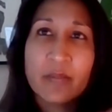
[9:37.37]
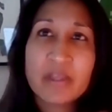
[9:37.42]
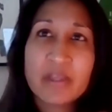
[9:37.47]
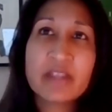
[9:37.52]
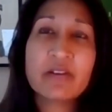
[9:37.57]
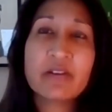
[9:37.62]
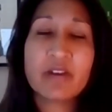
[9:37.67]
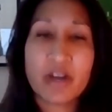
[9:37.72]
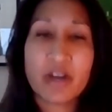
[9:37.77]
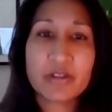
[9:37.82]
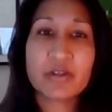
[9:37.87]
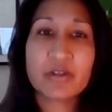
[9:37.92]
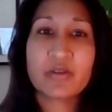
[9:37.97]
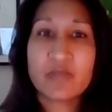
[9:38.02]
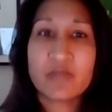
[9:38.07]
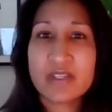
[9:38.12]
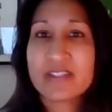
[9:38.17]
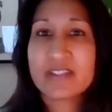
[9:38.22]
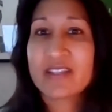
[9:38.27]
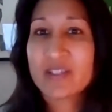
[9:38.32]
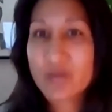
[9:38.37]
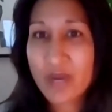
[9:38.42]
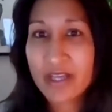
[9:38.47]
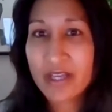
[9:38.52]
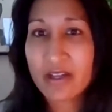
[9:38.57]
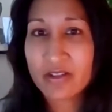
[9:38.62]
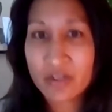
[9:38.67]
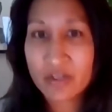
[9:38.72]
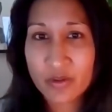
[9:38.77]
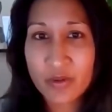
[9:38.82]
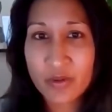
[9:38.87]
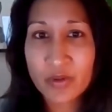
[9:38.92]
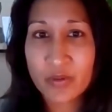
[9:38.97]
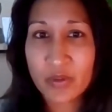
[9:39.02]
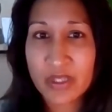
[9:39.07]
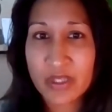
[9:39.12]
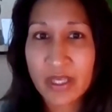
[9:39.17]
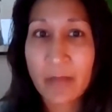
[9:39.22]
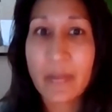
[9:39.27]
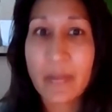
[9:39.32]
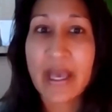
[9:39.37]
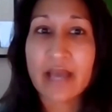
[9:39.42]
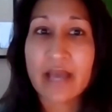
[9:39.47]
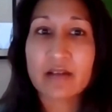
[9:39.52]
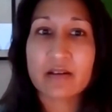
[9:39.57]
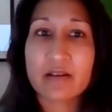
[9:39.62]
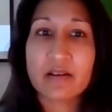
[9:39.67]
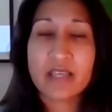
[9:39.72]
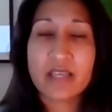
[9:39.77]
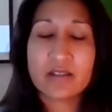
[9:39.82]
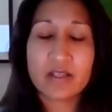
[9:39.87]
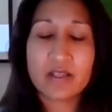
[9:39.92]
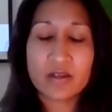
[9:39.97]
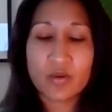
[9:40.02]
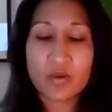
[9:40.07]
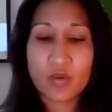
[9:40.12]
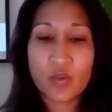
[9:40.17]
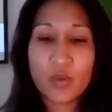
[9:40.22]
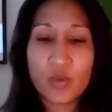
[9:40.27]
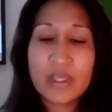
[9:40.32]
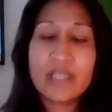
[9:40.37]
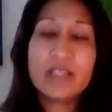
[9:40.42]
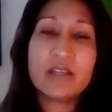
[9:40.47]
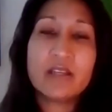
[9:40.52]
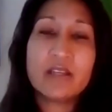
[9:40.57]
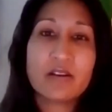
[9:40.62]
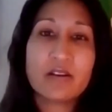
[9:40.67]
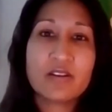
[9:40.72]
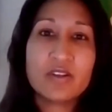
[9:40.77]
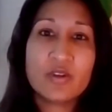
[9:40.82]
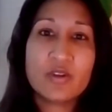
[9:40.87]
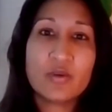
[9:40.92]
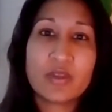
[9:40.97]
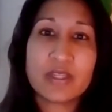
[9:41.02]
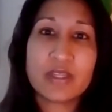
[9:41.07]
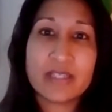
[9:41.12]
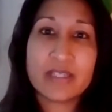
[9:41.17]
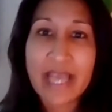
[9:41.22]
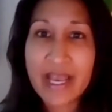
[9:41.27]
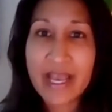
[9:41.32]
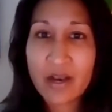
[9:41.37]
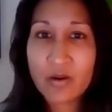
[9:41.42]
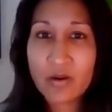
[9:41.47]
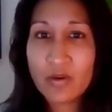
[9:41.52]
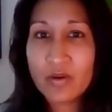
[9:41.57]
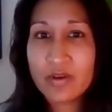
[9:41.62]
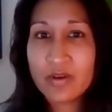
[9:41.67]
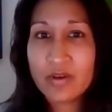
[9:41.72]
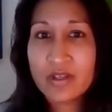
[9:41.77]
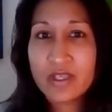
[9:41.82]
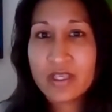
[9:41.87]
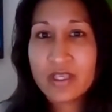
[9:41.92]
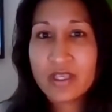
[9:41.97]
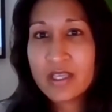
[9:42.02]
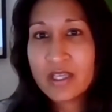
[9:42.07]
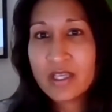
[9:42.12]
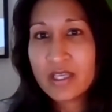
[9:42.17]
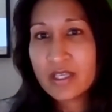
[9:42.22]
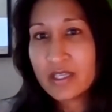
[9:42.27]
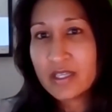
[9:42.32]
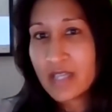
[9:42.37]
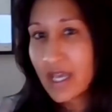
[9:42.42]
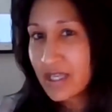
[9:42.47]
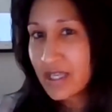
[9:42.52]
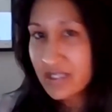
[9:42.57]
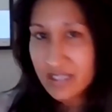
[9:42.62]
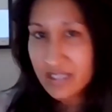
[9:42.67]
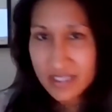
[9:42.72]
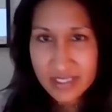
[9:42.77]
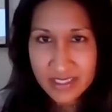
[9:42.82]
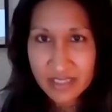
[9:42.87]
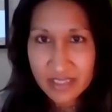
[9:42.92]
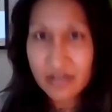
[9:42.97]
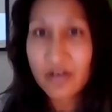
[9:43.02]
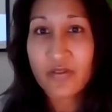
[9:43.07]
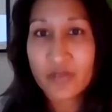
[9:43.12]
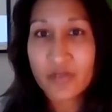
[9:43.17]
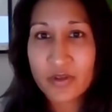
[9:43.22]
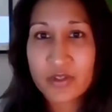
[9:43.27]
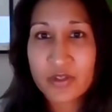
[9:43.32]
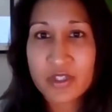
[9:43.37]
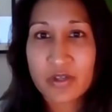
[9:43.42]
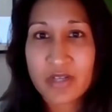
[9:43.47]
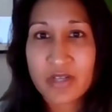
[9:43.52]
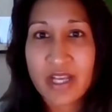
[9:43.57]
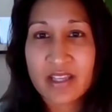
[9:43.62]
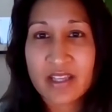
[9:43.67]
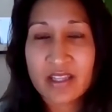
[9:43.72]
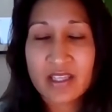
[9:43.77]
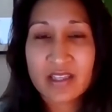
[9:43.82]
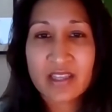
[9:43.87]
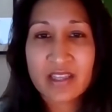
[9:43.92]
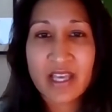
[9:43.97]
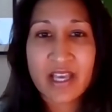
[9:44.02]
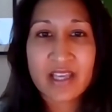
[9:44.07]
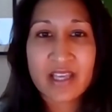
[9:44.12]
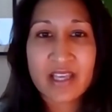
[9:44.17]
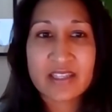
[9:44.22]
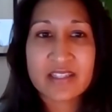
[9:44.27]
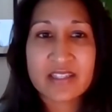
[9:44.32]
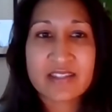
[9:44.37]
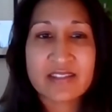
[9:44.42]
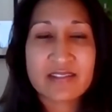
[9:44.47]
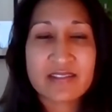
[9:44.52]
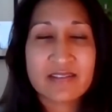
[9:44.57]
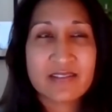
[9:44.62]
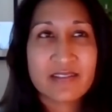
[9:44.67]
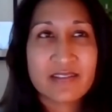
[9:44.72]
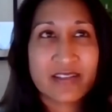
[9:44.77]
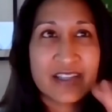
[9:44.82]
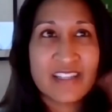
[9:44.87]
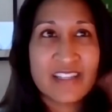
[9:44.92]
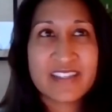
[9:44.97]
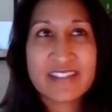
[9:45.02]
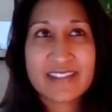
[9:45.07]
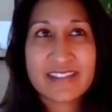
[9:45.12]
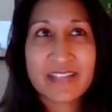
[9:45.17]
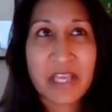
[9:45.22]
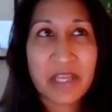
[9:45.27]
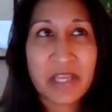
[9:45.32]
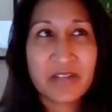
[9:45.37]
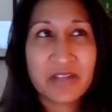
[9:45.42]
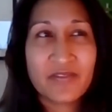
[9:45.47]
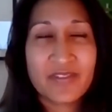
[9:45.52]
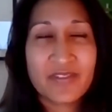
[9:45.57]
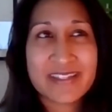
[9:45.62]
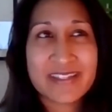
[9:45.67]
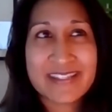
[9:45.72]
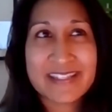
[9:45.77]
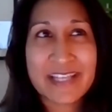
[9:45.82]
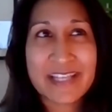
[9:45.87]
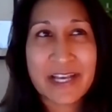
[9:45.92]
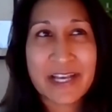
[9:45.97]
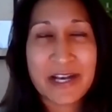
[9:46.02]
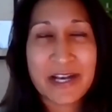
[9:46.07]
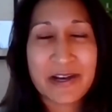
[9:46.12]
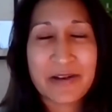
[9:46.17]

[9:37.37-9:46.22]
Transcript: But there are other reasons why our youth really matter. And we need our youth now, not just in our future. And I think that is kind of this,